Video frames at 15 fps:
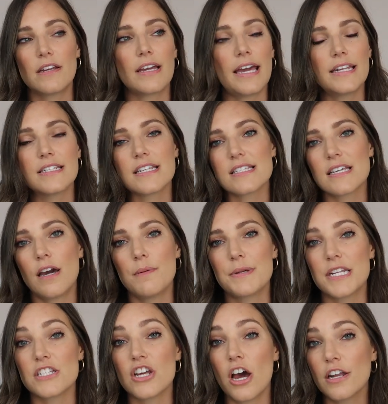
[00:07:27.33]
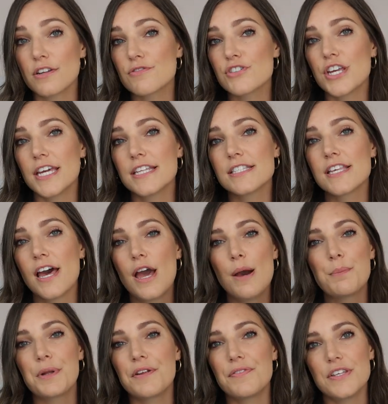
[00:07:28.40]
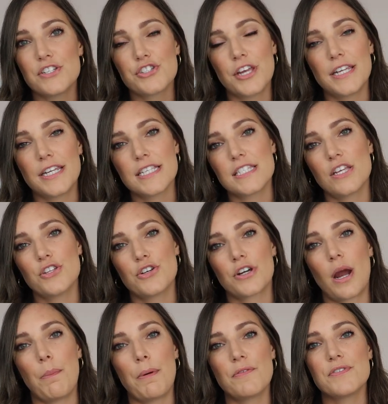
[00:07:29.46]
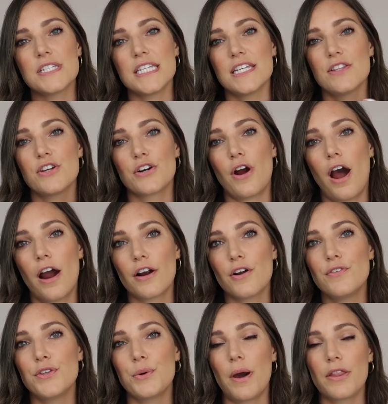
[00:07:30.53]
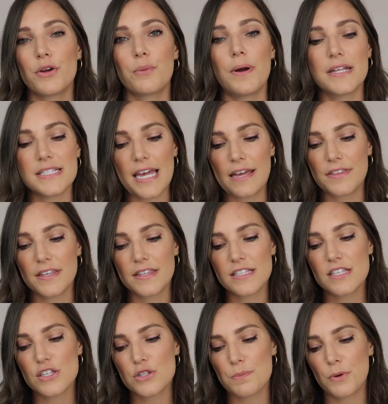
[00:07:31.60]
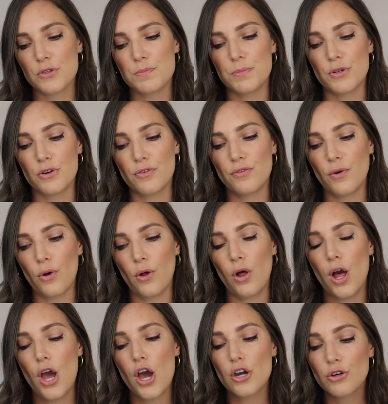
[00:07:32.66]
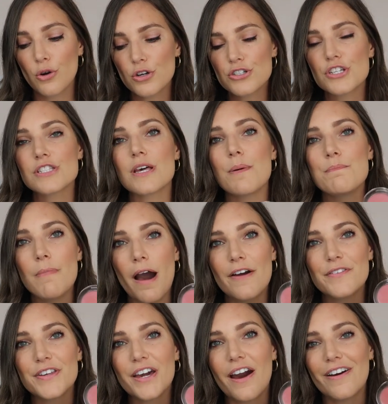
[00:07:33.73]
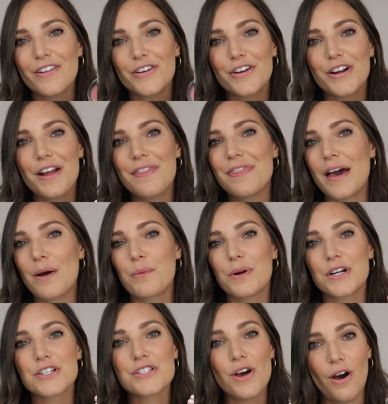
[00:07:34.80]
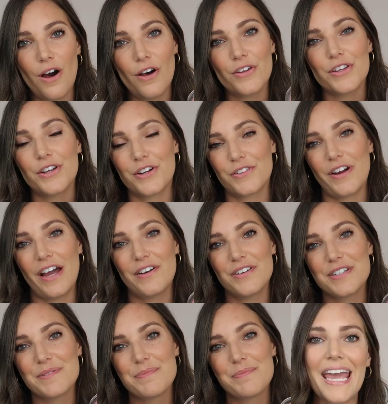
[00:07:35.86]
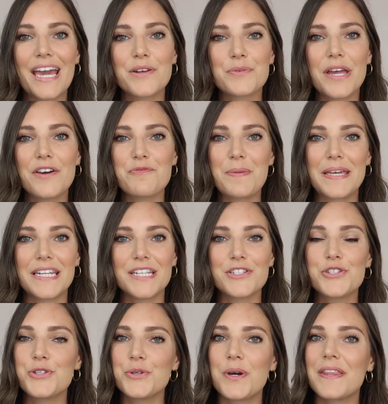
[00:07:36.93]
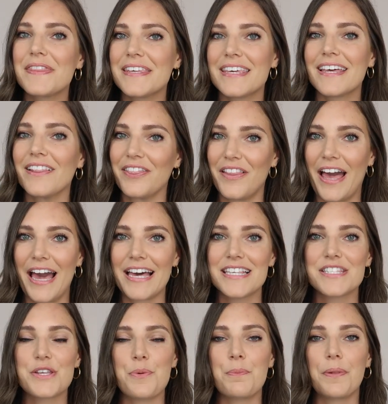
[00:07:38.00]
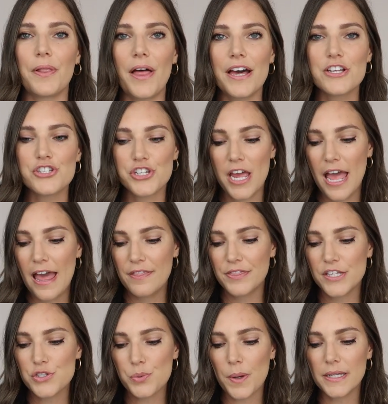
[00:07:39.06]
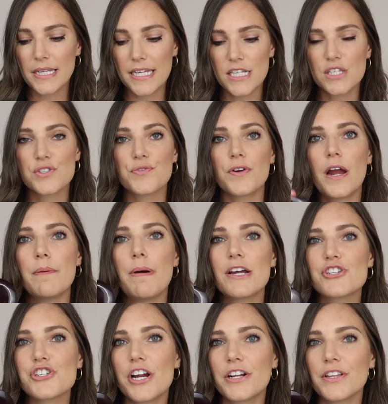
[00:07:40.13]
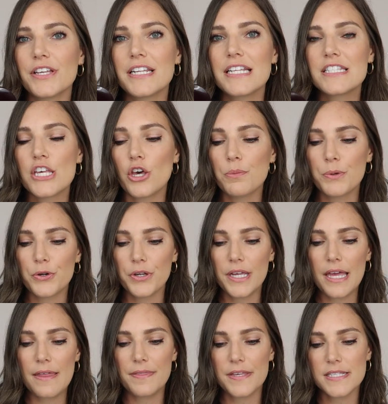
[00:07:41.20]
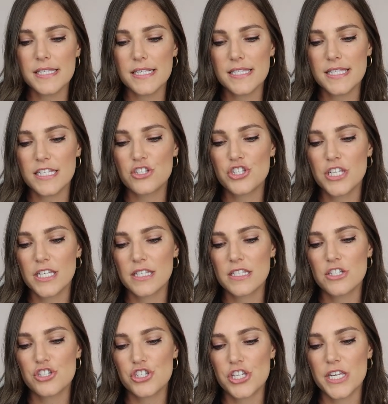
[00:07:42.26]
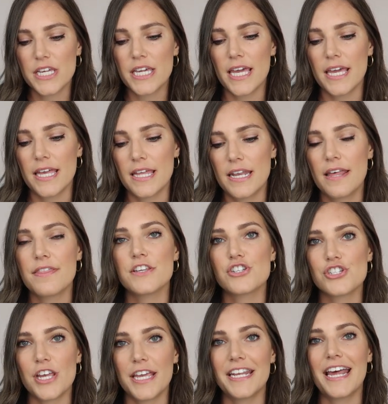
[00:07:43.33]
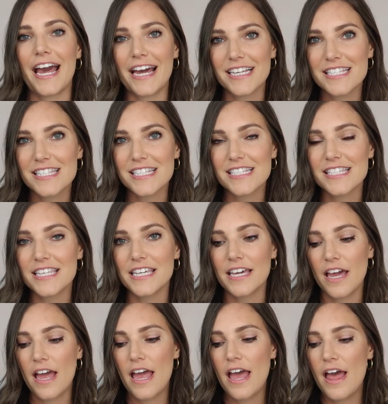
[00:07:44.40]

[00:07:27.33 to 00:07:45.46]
Again, it doesn't come in a ton of shades, but if this shade isn't your cup of tea, there are a few other ones. I think this is the most beautiful, gorgeous mauve-y color that works all year round. And we have made it to the last blush. This one is from Charlotte Tilbury. This is the Cheek to Chic in the shade Ecstasy.